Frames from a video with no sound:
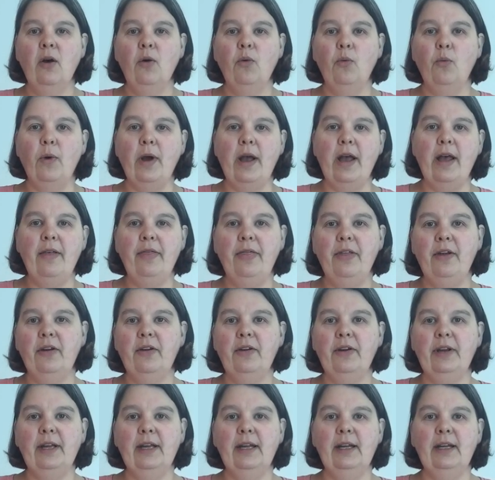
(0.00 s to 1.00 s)

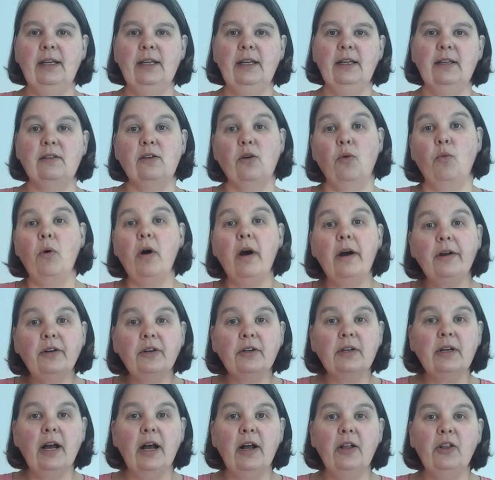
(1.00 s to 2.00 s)
whether it is a
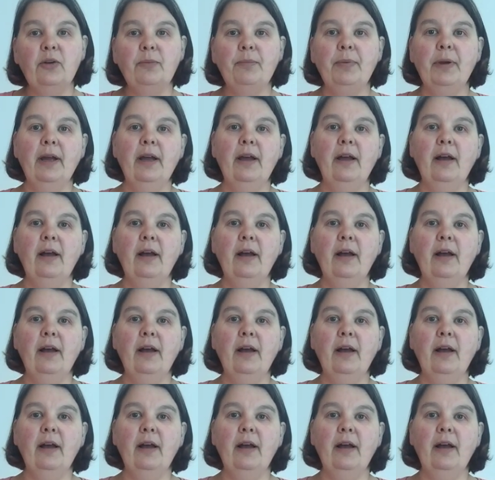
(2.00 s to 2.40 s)
watercolor